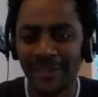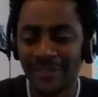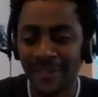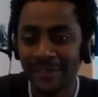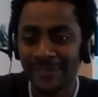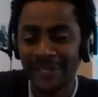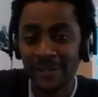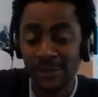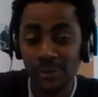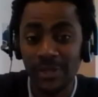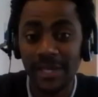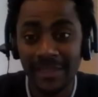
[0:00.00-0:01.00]
thanks.
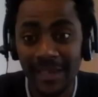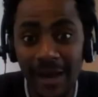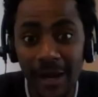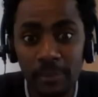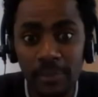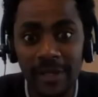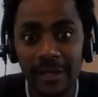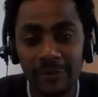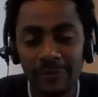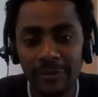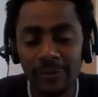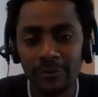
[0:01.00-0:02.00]
So they are playing
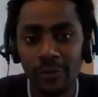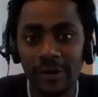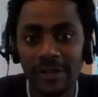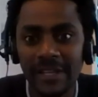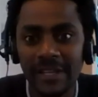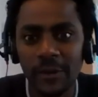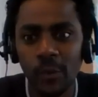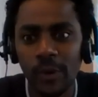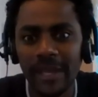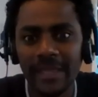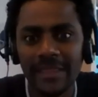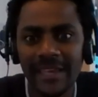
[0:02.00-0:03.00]
a role in a way.